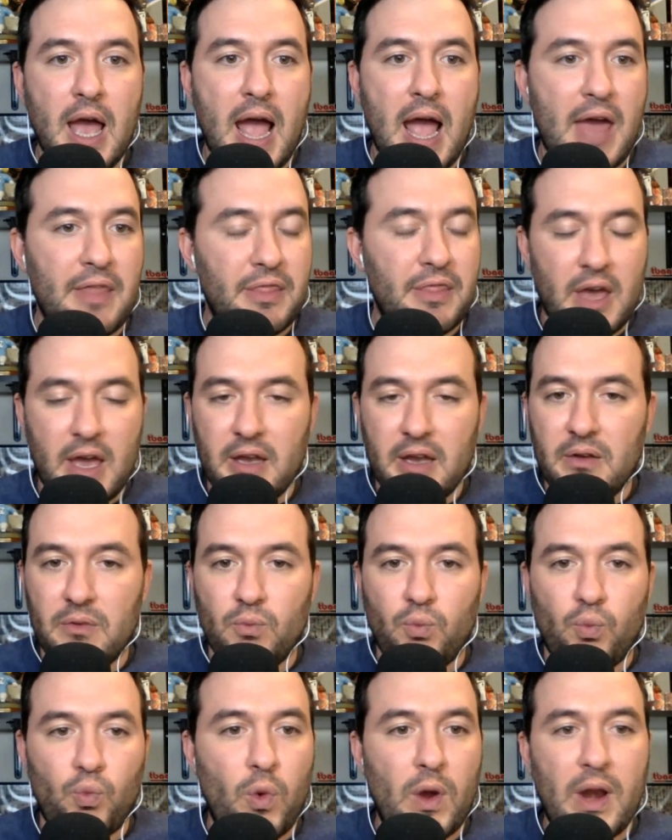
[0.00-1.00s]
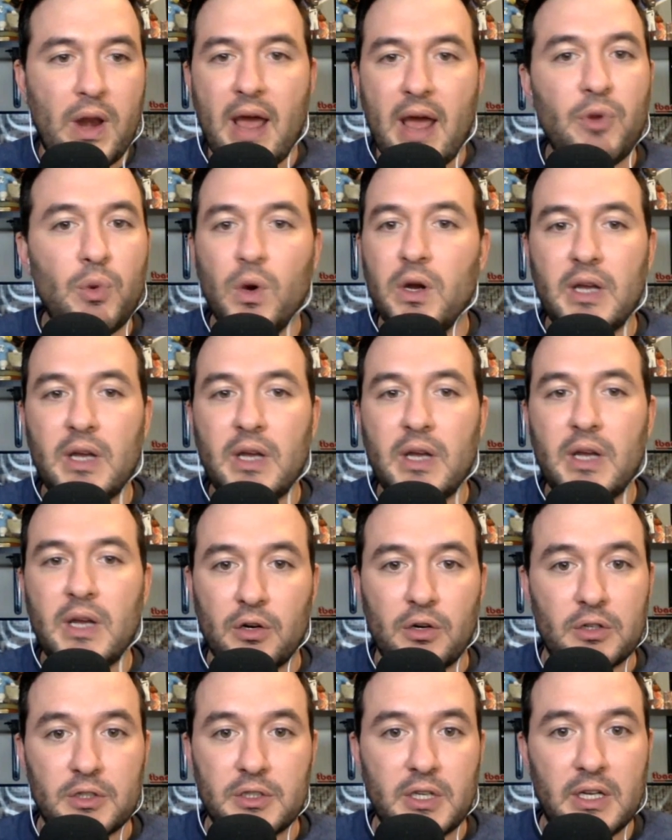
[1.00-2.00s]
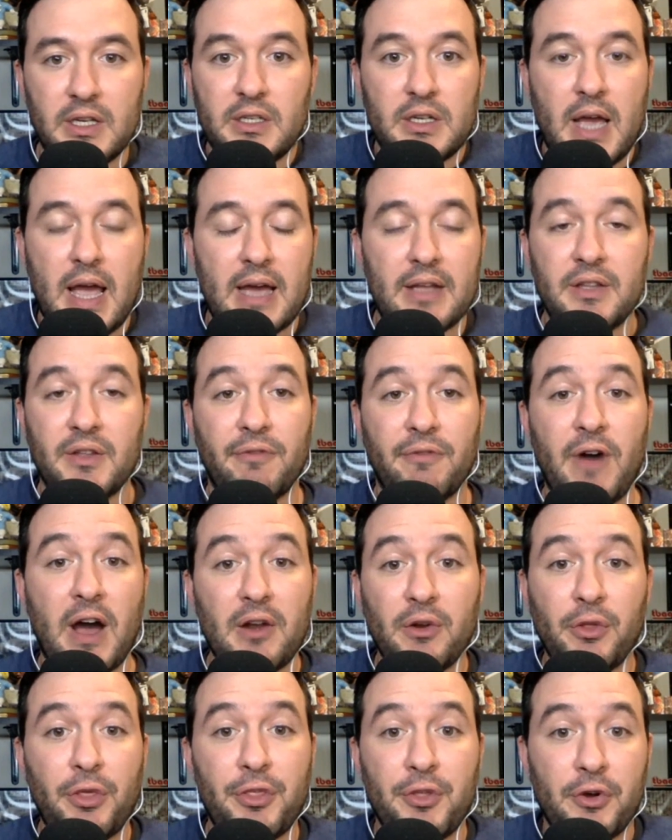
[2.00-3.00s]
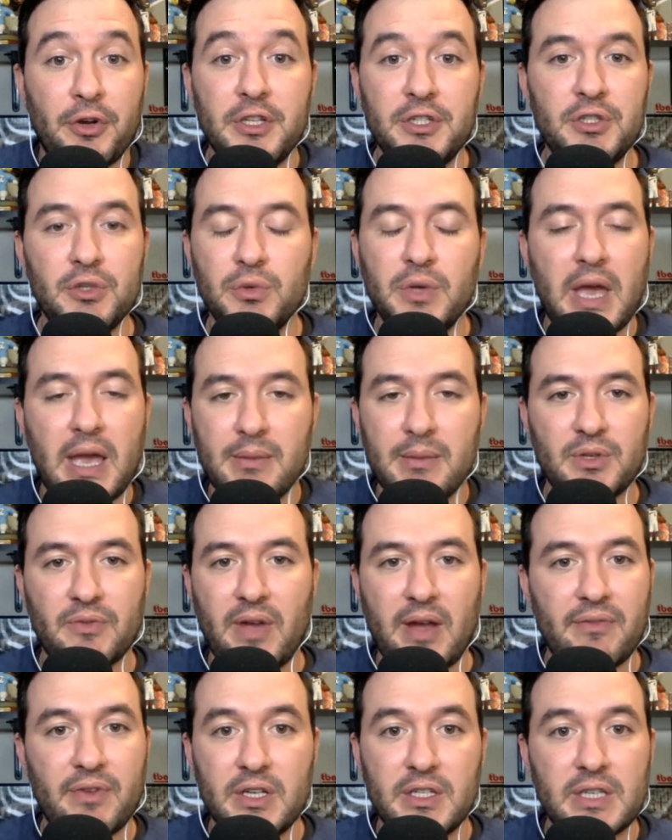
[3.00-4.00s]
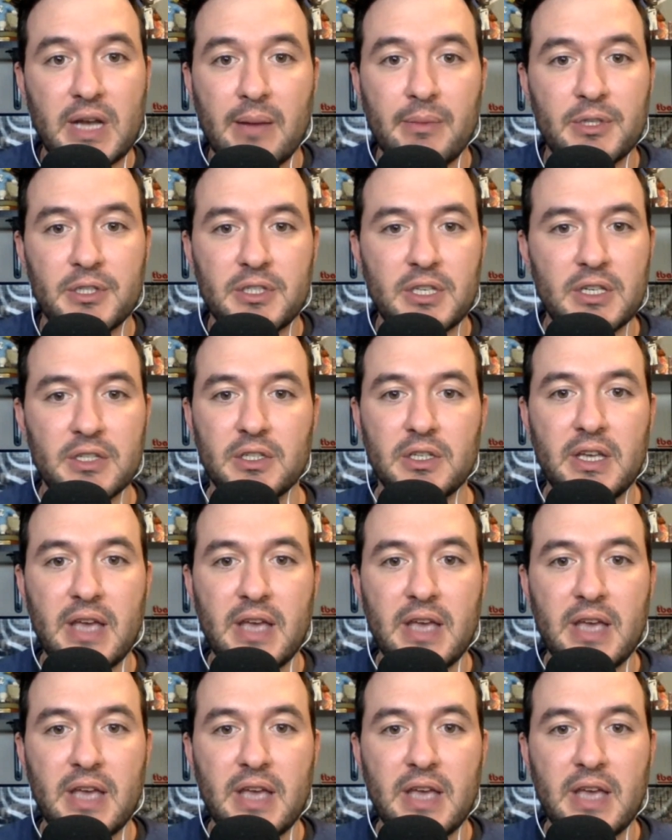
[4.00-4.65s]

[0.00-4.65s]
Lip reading: And then when everyone got hurt and the final 32 games of Anfernee Simons' season,